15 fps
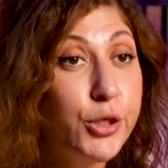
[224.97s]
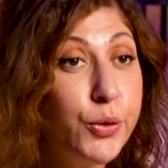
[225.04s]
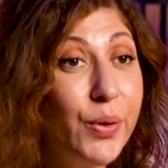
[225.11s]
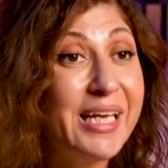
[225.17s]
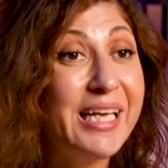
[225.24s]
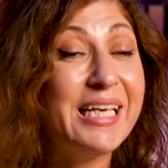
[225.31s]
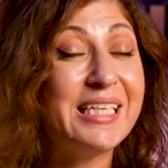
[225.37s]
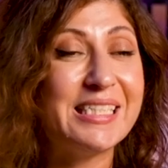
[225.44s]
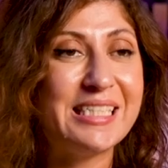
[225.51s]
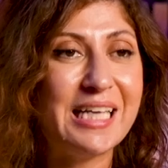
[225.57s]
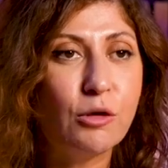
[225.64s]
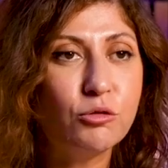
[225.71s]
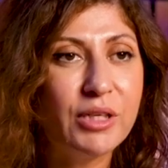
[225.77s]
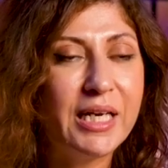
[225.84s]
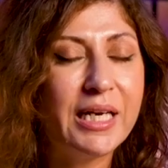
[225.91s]
UAE and
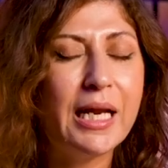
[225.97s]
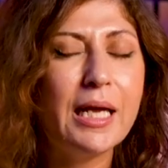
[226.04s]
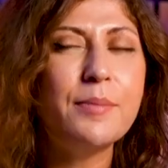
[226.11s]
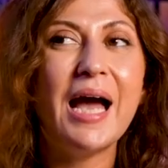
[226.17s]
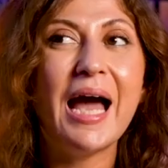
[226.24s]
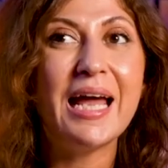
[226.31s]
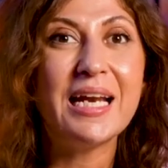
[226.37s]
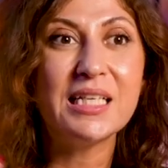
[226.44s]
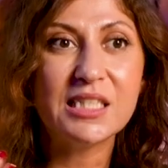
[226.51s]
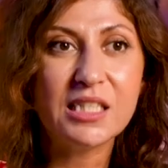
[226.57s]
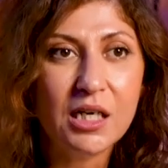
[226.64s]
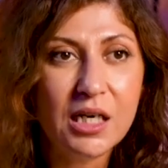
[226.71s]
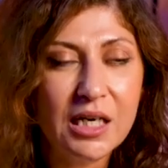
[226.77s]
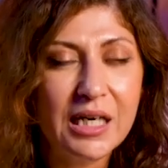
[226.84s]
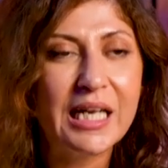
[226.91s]
Saudi Arabia. And it's
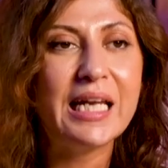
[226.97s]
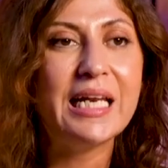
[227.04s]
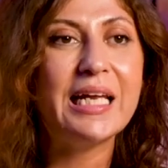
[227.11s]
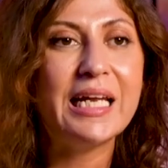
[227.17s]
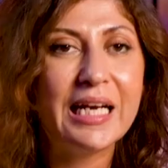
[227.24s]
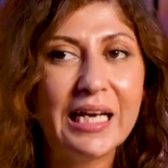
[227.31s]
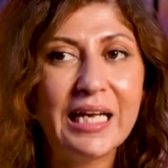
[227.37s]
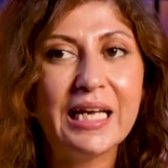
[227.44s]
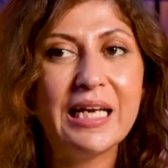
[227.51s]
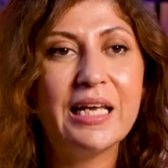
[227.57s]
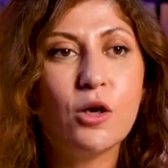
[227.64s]
a really, really